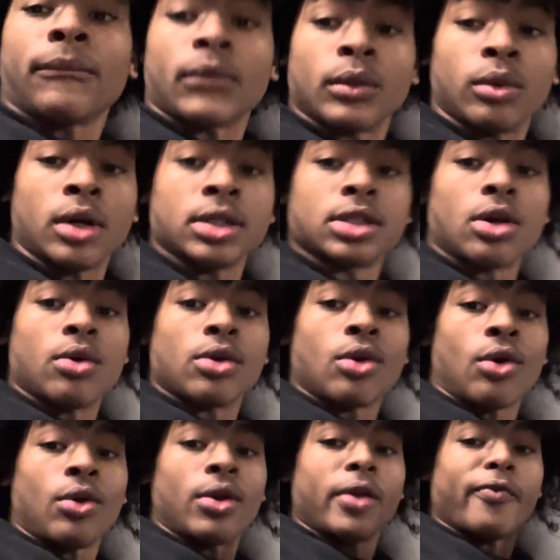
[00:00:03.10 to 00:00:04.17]
What's going
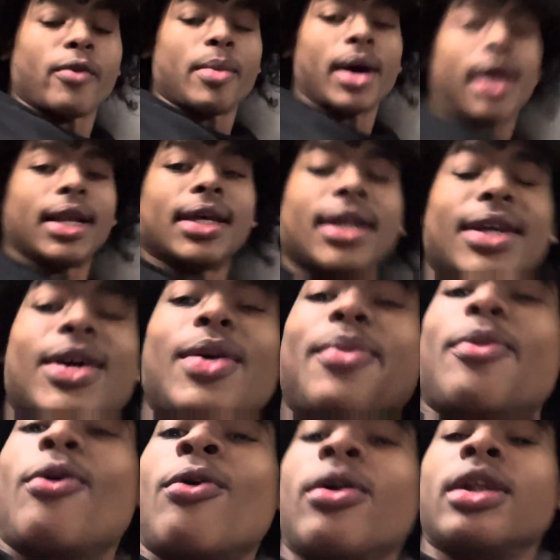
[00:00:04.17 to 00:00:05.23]
on, everybody? Good
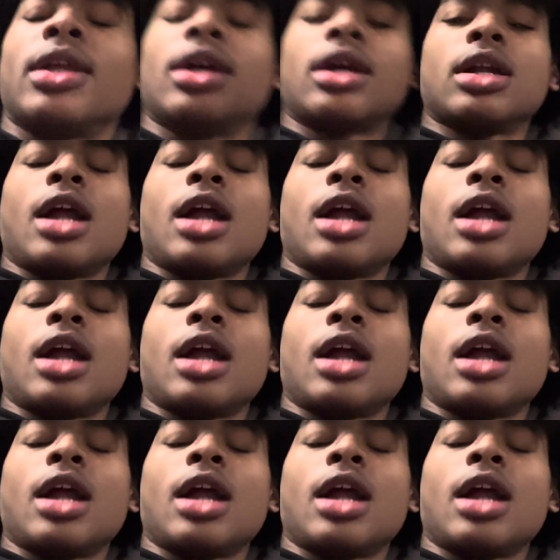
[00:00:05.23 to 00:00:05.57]
morning, good